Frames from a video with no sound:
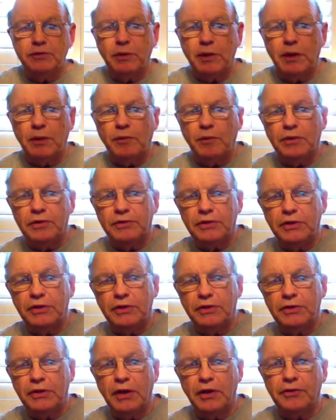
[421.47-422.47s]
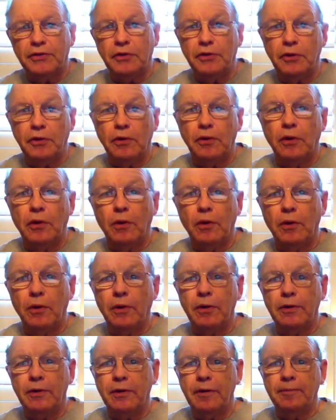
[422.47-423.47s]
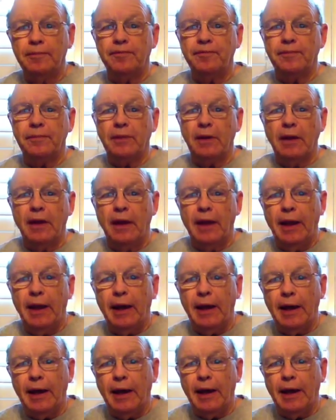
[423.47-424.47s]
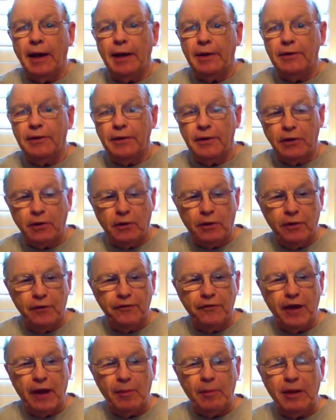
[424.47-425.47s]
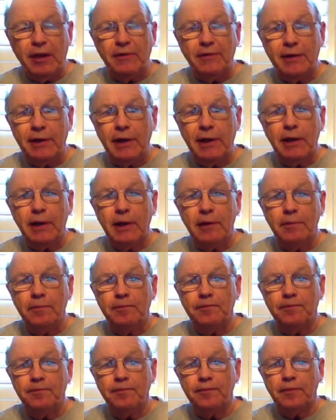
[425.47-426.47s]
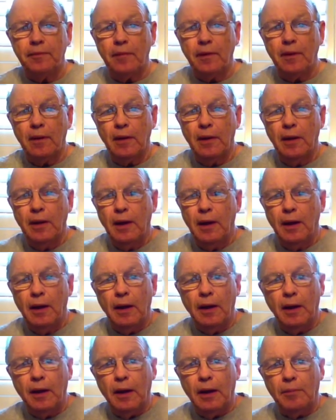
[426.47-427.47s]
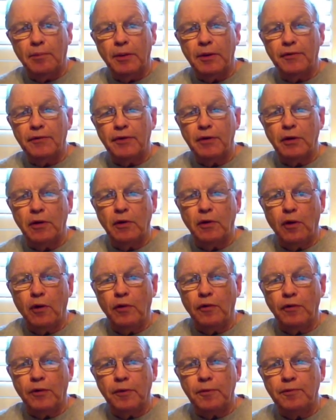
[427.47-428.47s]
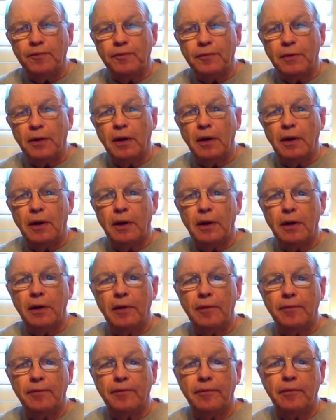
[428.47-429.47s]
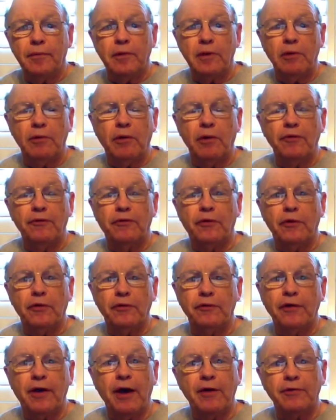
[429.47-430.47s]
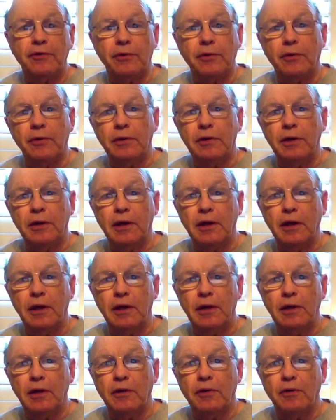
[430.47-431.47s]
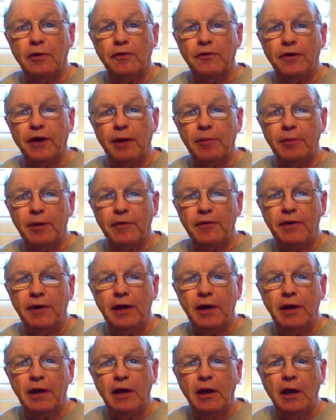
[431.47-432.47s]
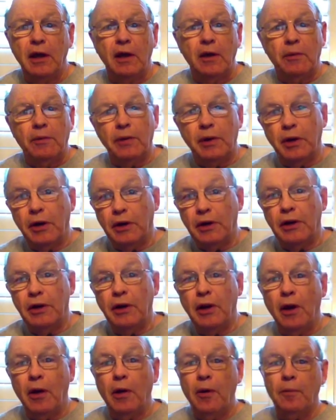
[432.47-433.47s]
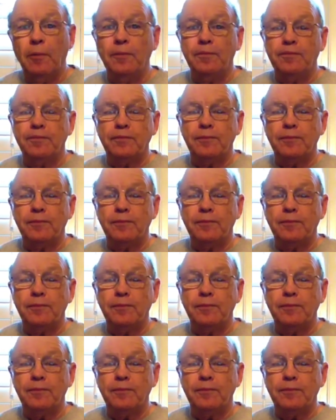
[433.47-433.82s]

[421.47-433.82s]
week was to discuss a new chord, the chord family of E. I'll briefly go over the 1, 4, and 5 chord in the chord family of E. We already know